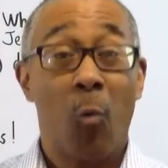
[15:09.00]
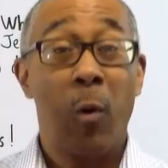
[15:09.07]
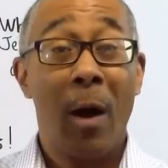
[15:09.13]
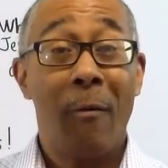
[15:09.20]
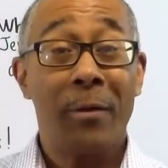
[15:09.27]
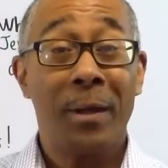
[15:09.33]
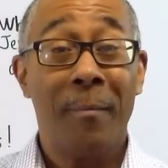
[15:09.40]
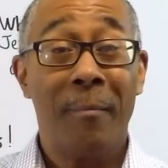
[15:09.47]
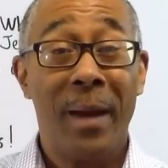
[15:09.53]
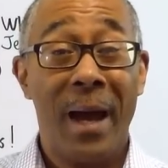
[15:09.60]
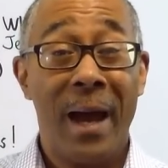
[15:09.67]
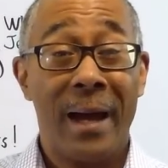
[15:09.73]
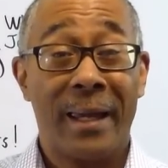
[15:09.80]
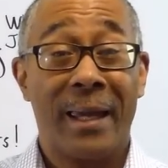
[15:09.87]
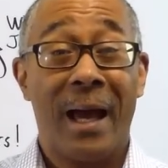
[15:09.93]
Welcome
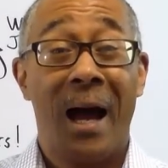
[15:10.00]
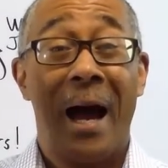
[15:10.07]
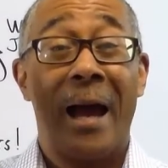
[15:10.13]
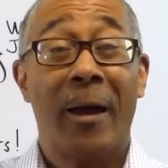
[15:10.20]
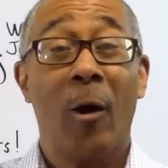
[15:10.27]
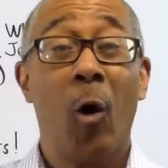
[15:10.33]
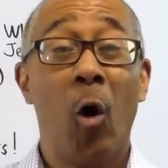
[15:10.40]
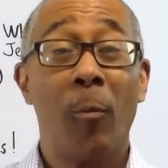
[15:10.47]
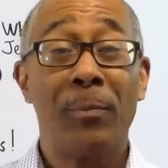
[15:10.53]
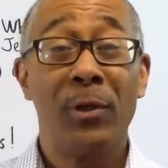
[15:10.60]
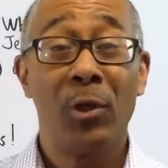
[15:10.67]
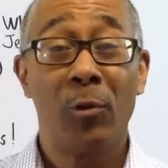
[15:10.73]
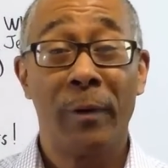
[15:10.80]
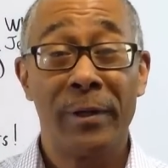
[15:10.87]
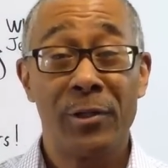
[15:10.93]
back. I
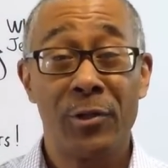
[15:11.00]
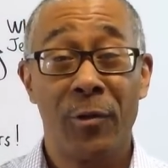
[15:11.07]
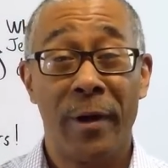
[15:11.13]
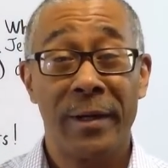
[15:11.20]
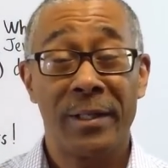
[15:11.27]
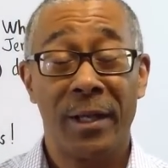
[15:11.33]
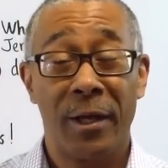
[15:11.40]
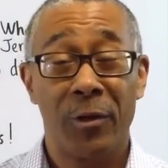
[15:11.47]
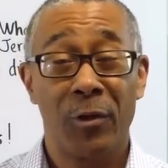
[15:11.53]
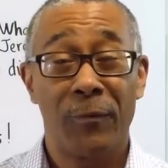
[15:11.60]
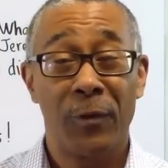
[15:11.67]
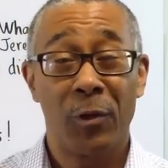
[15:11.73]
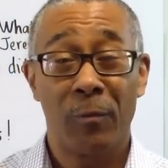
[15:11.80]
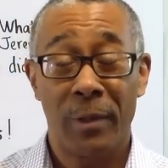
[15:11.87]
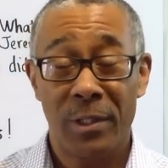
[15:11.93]
hope you enjoyed the
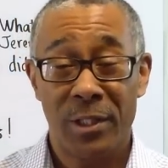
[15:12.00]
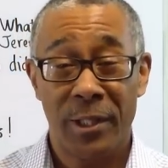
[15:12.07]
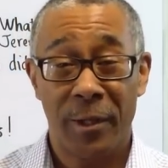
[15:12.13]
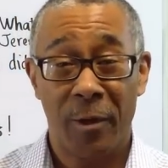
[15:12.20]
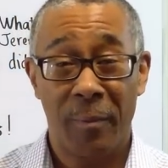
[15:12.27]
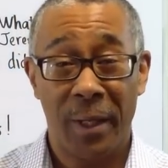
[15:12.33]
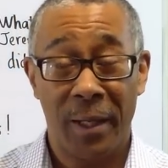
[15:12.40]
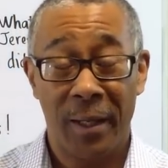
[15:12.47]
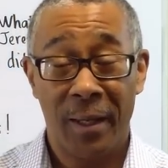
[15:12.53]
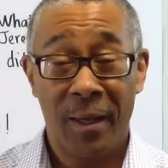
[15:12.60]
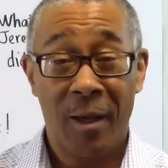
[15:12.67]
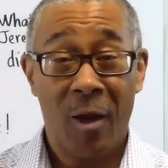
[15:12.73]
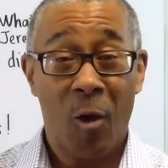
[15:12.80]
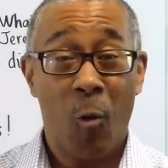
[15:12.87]
interview with Jeremy.